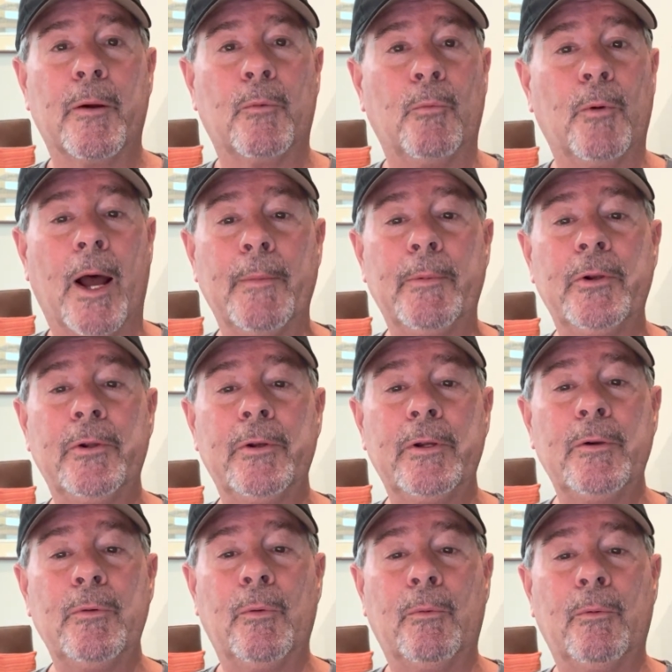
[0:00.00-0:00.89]
Robin
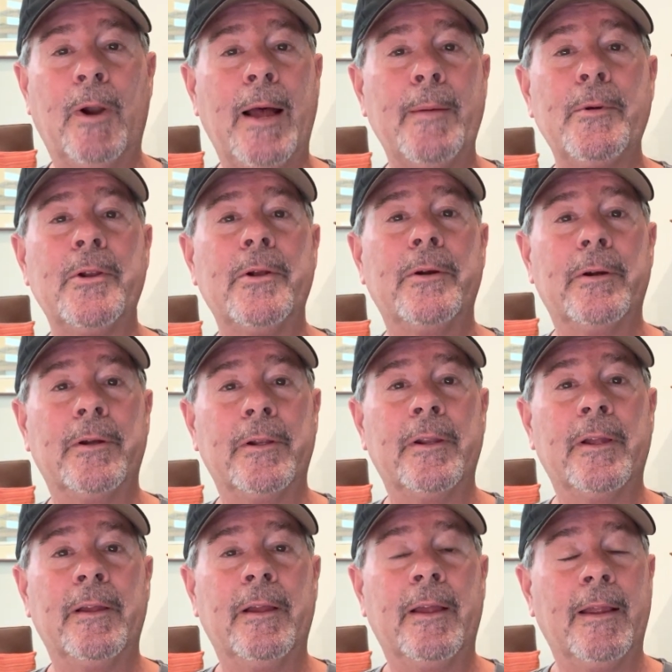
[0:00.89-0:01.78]

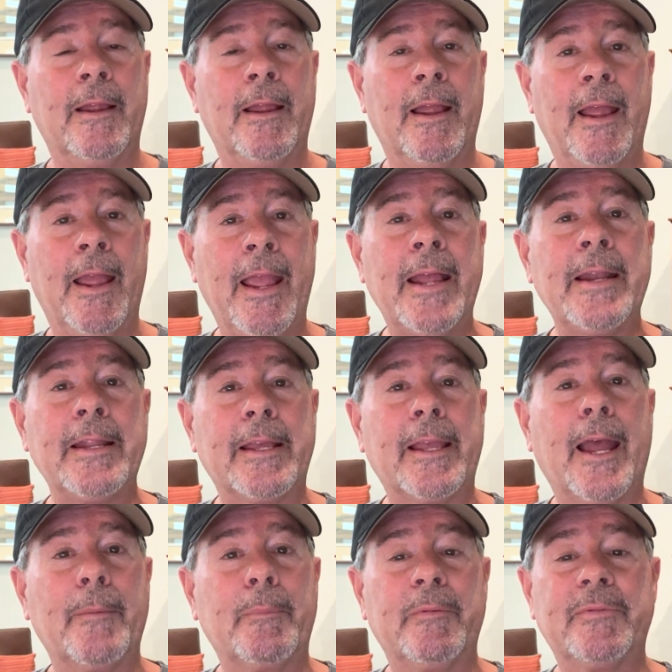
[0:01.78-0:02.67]
Hood,
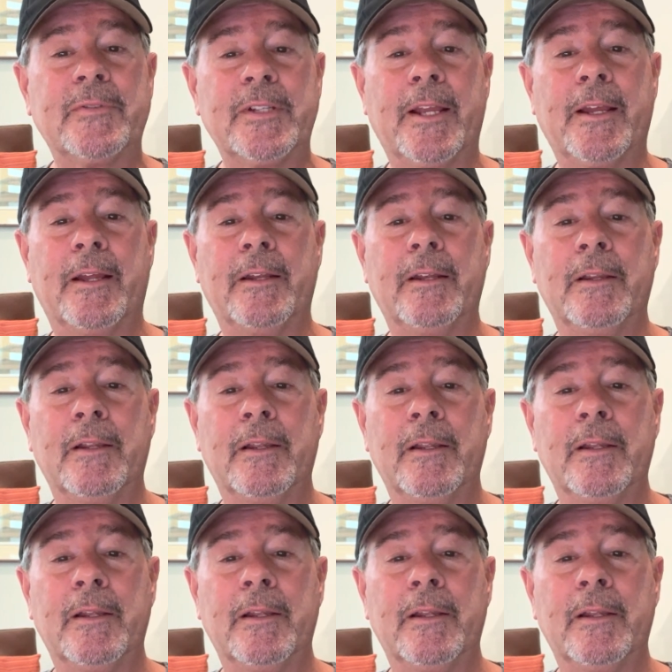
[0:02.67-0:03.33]
handicap of 10.